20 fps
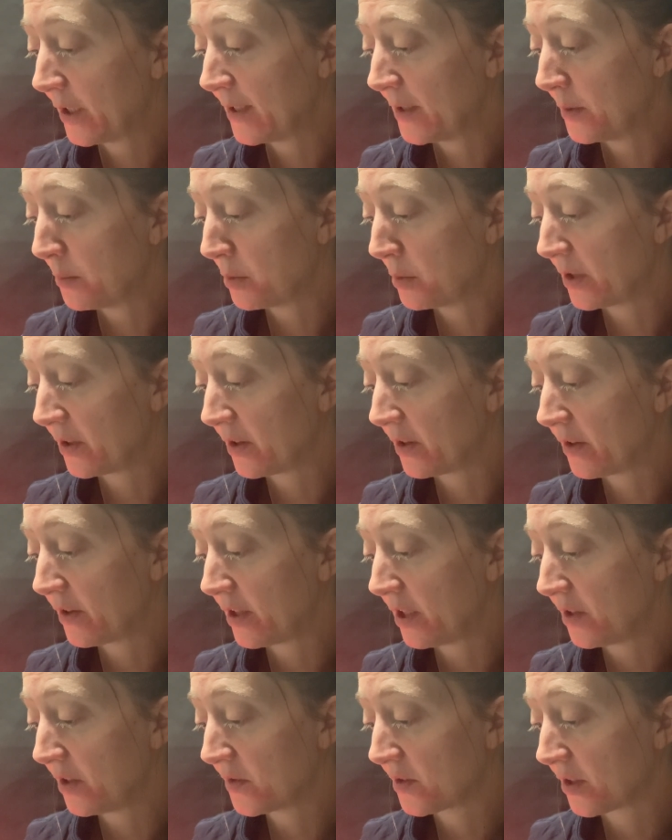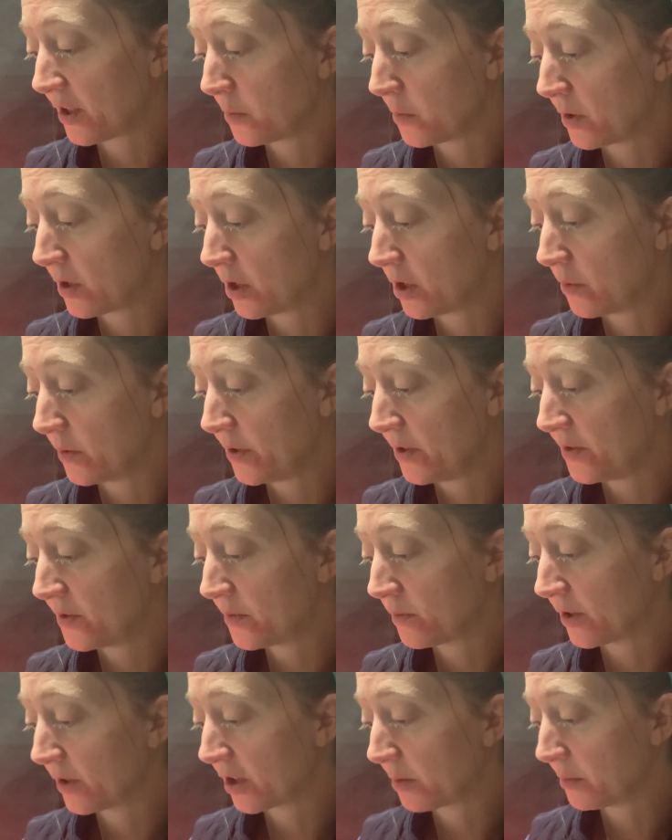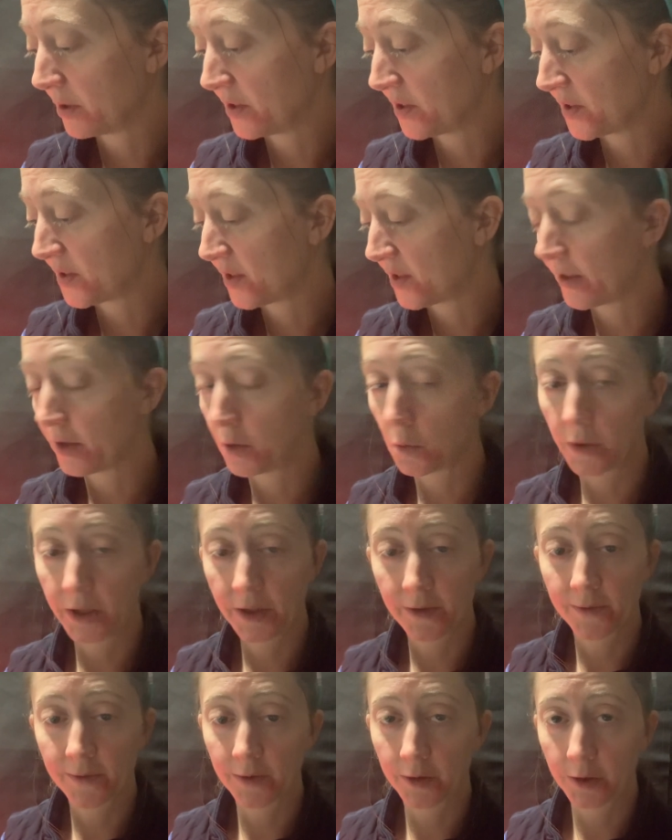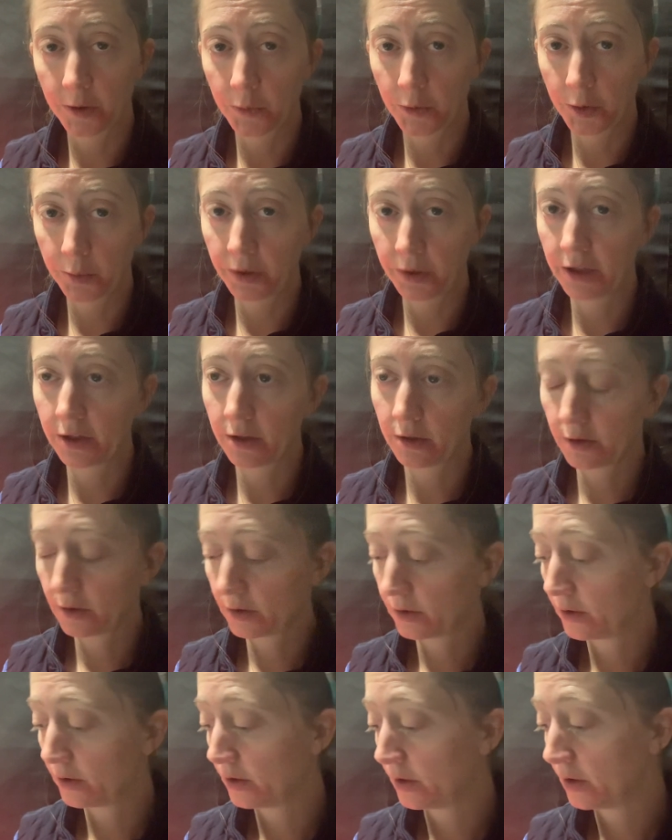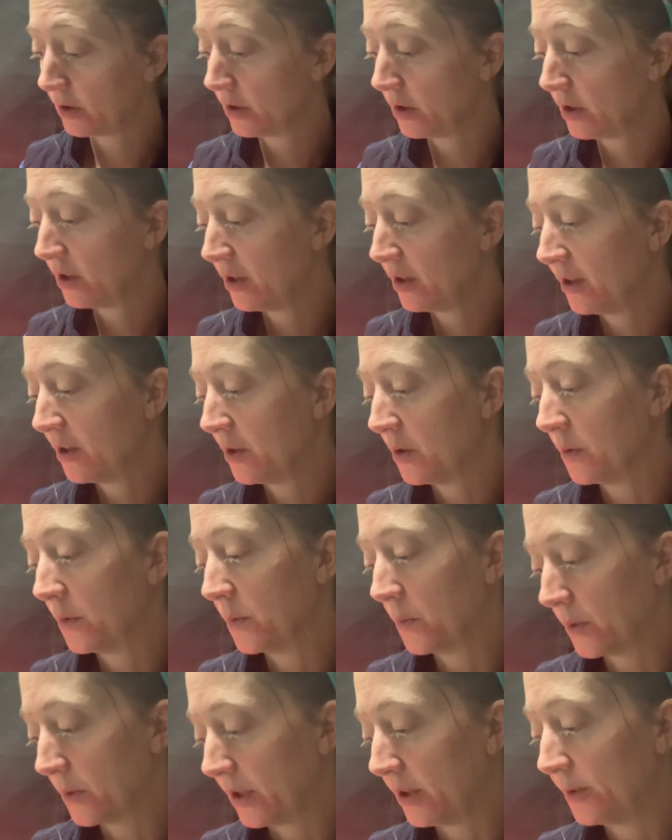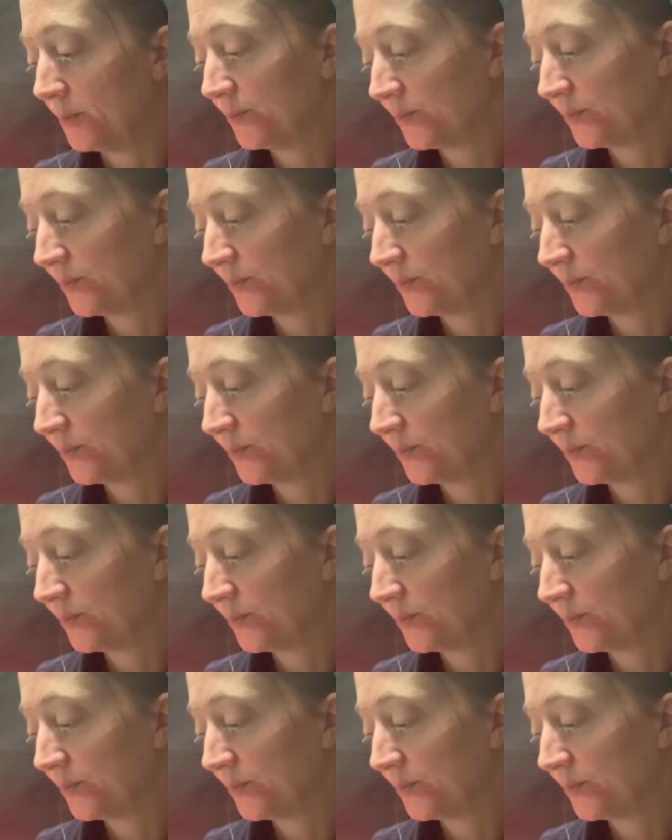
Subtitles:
But things I would always recommend to stay away from would be, well,